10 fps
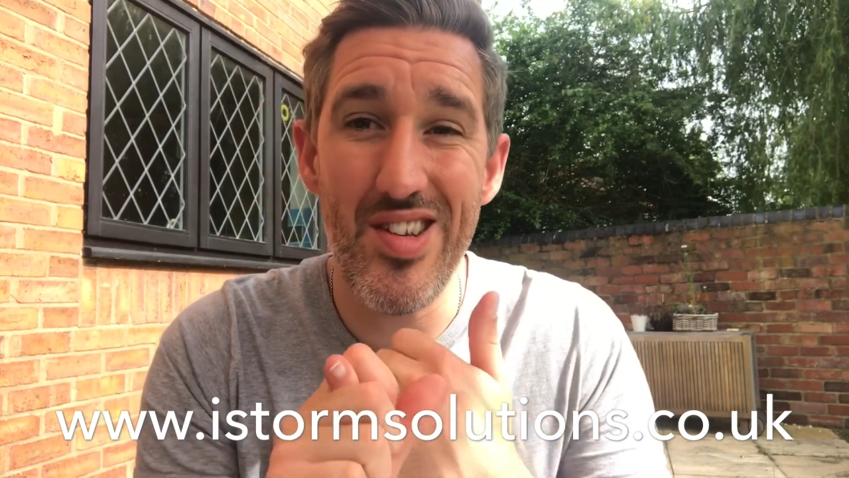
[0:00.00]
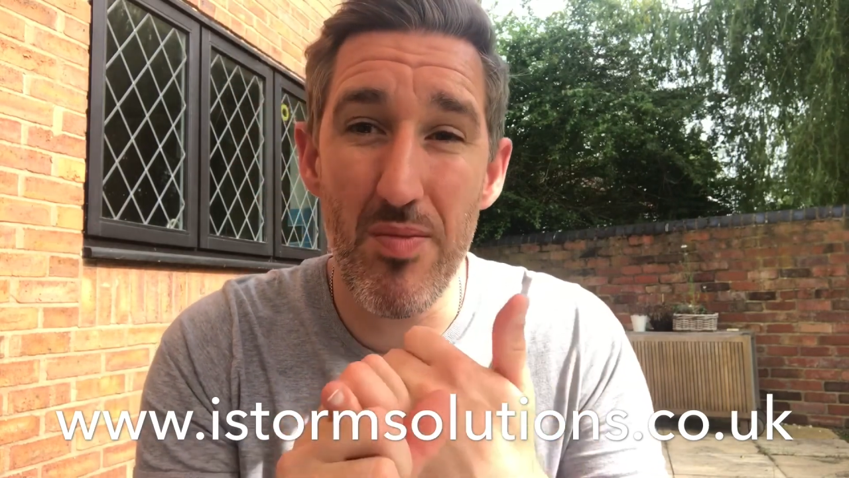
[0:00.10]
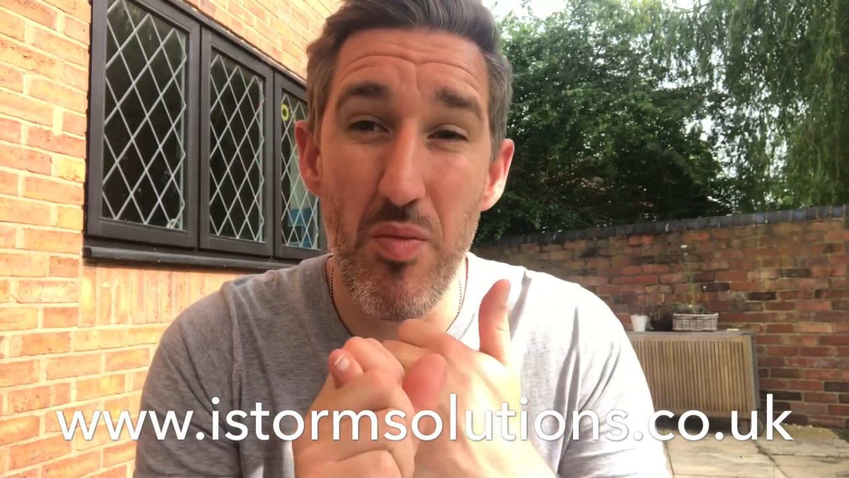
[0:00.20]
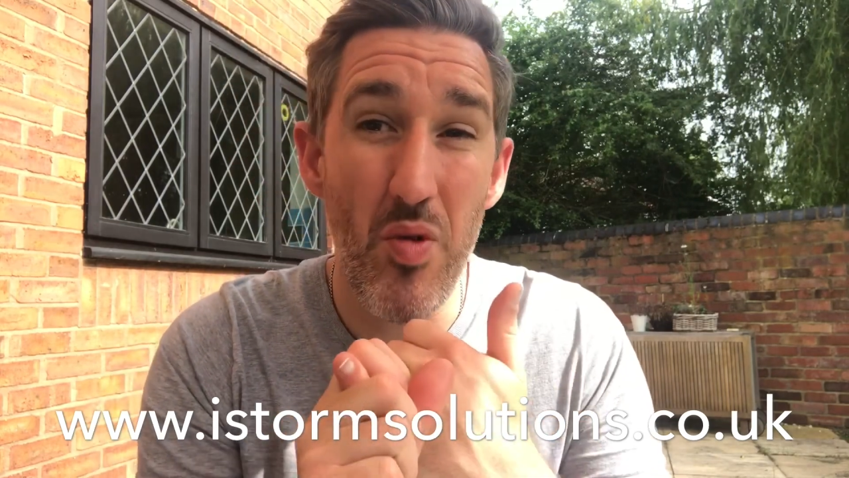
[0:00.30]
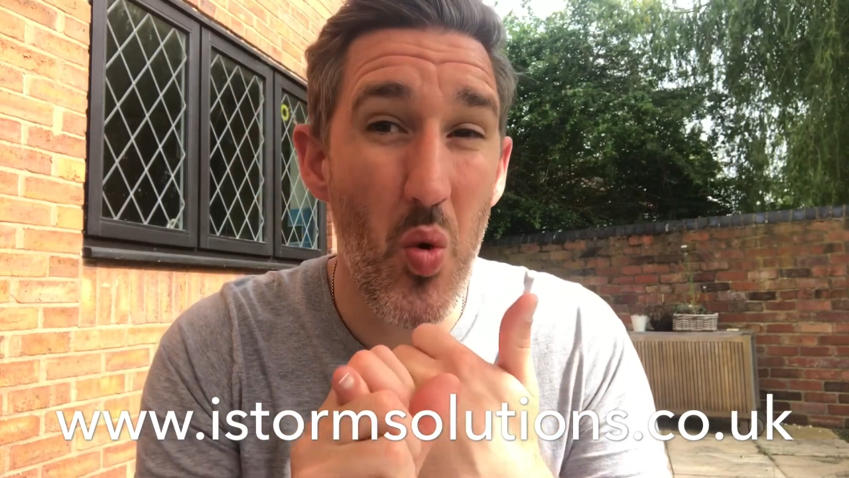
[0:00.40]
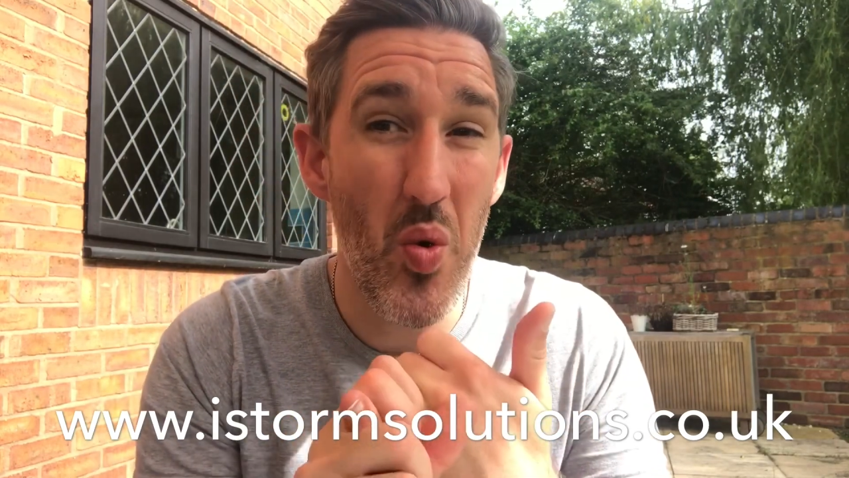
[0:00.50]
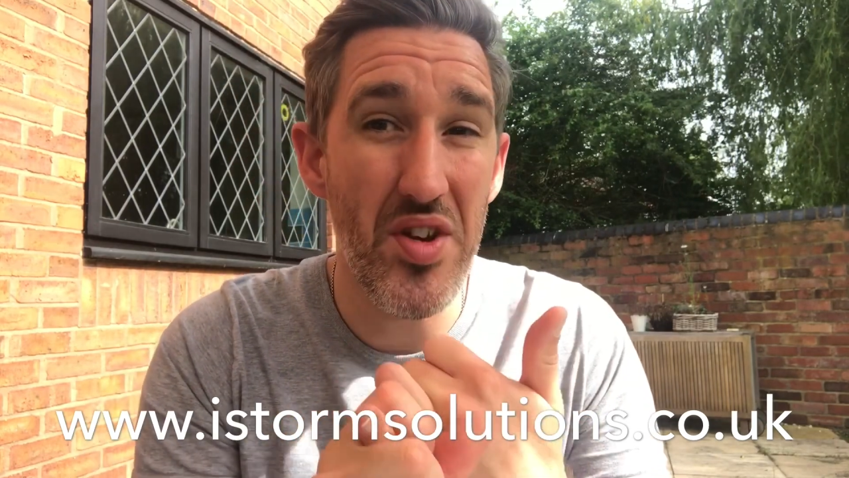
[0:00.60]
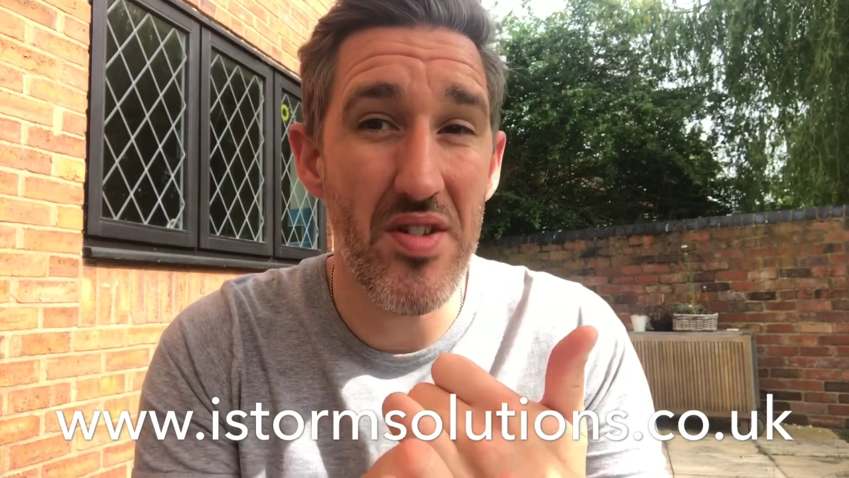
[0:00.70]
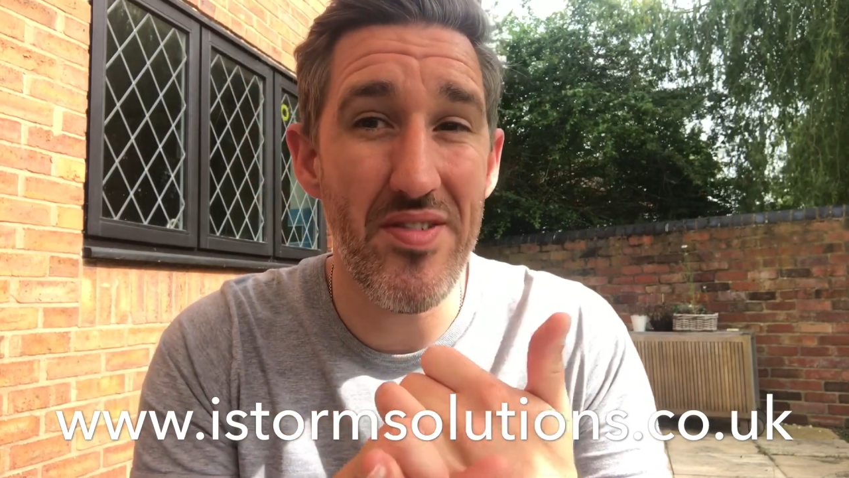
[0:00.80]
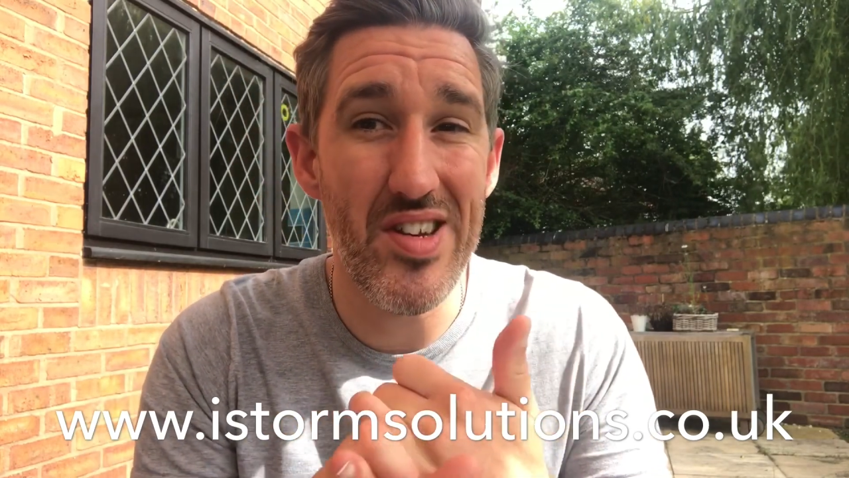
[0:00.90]
That's
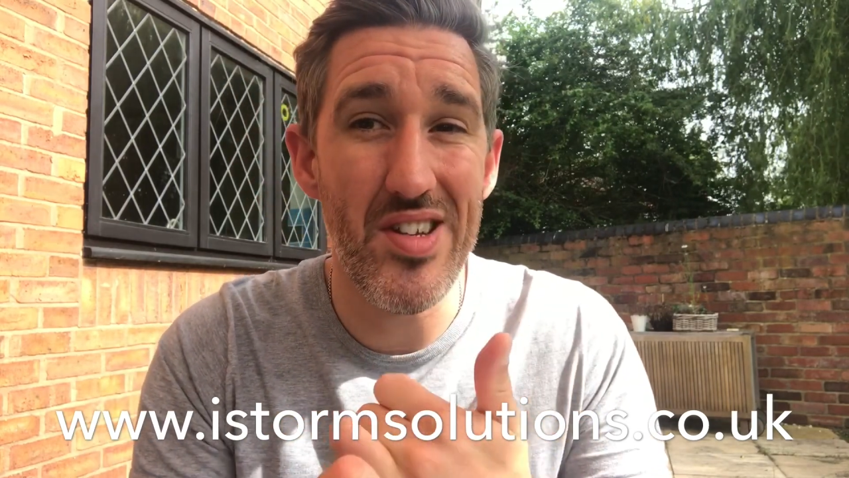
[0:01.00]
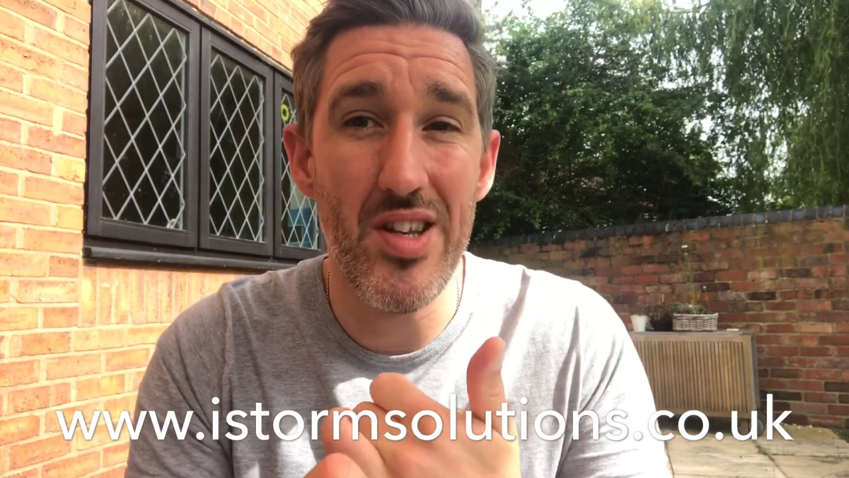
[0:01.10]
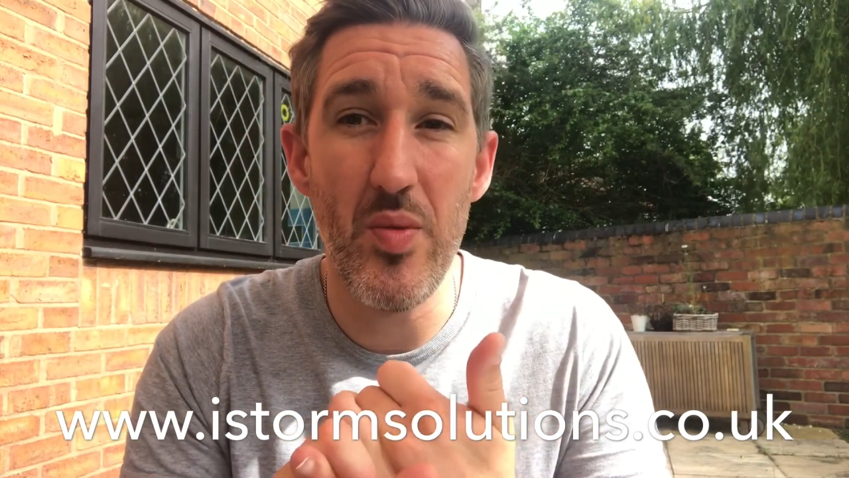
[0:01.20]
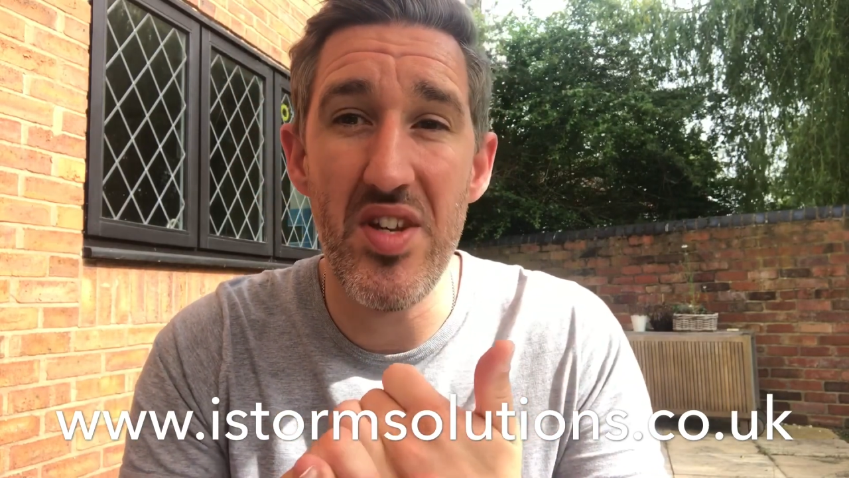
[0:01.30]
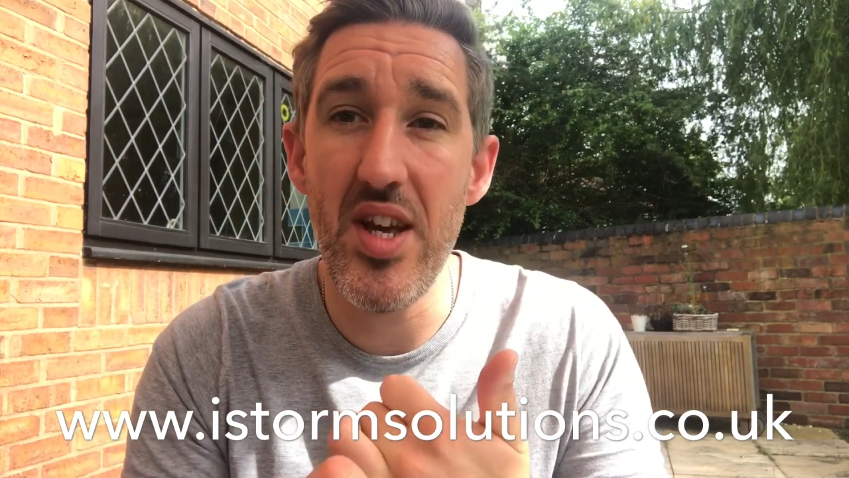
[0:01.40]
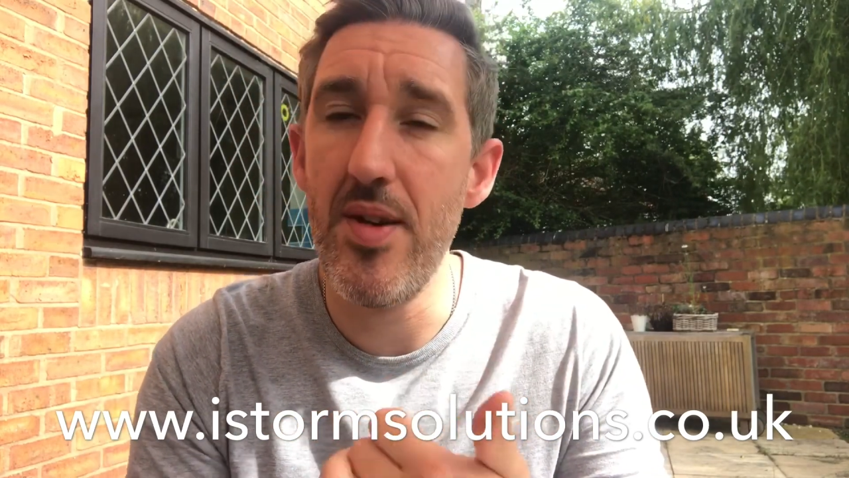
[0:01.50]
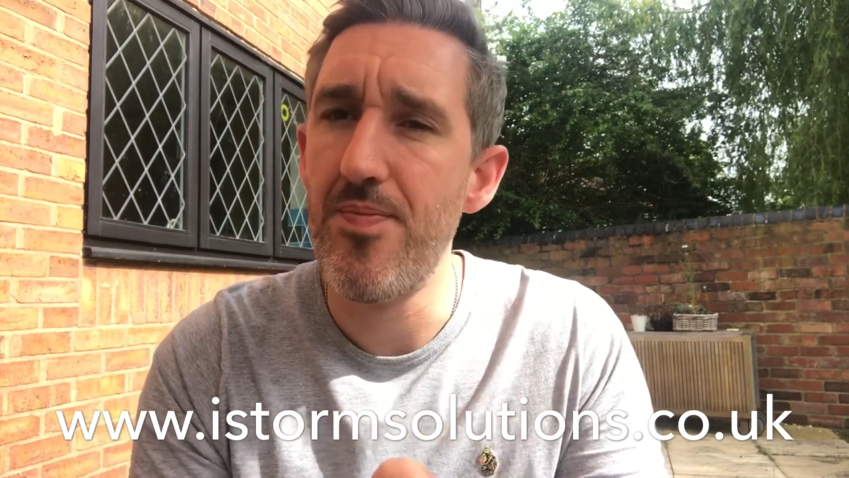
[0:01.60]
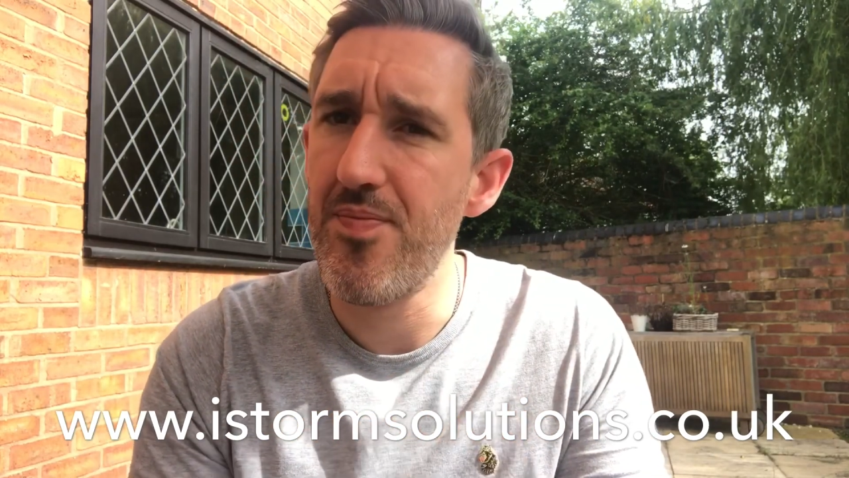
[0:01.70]
always the first thing that we say.